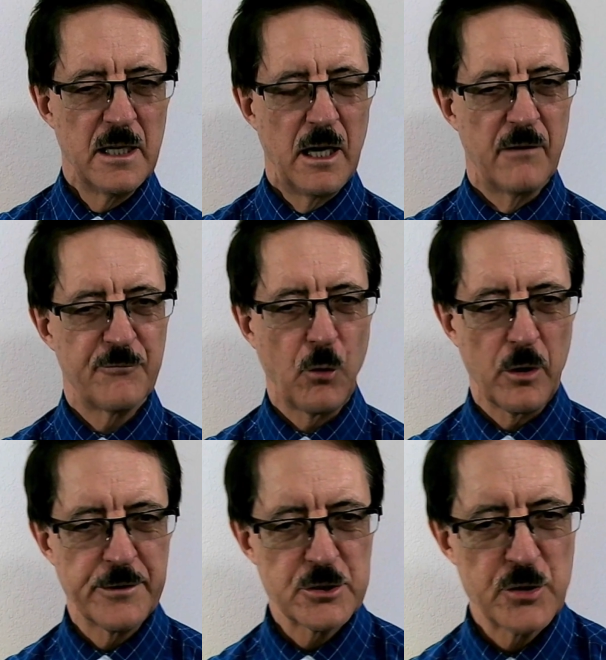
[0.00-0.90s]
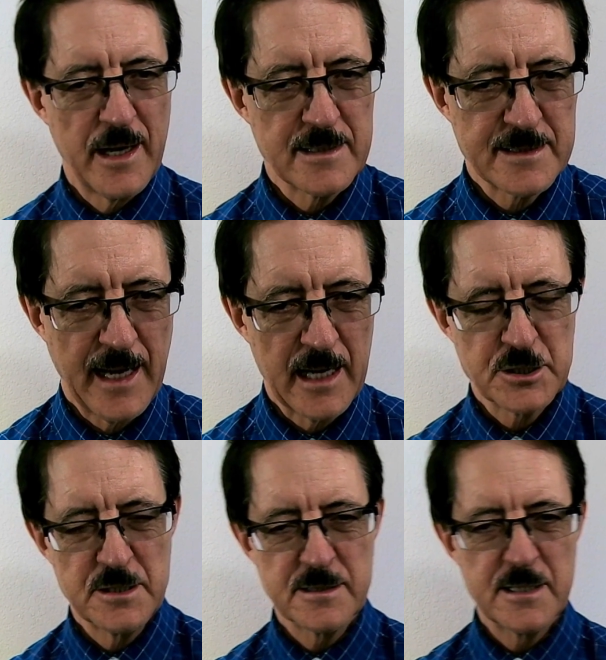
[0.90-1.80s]
for the
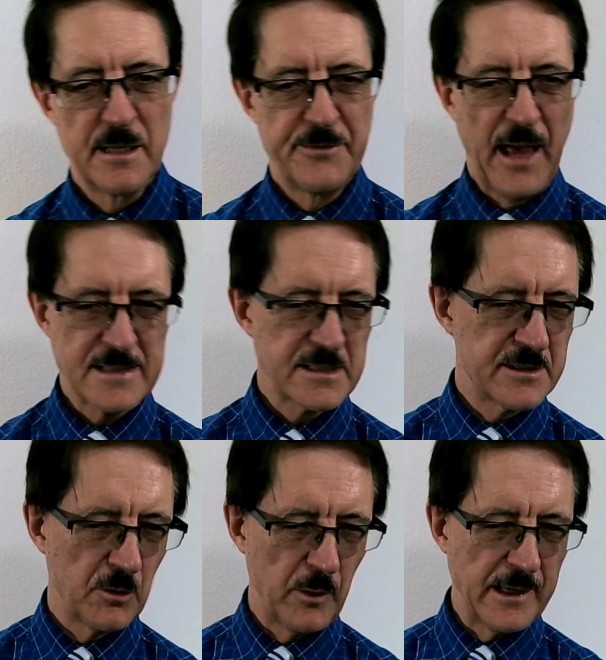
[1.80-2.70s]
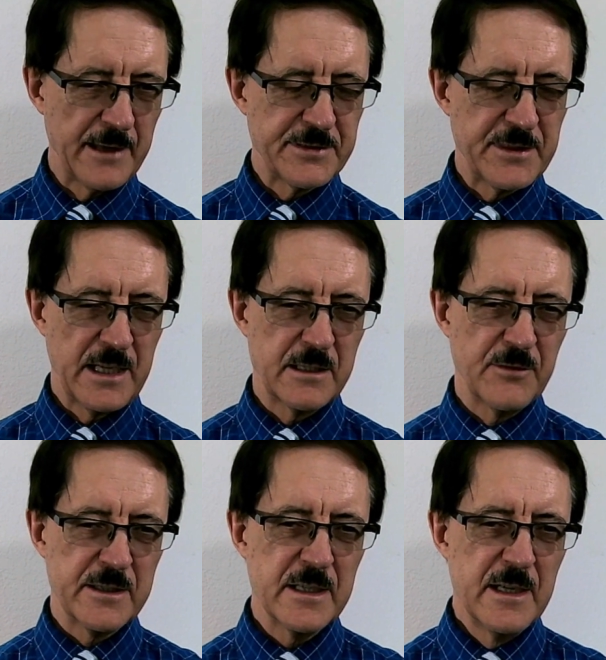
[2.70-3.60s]
transactions. That's the way I think of it.